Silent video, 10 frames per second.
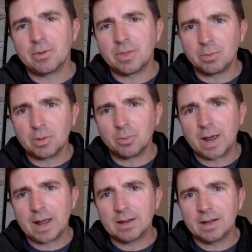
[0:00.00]
that we
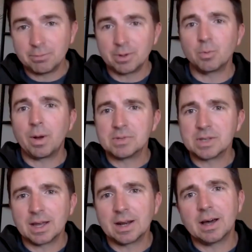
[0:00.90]
rate every
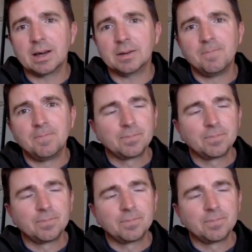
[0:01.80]
website on.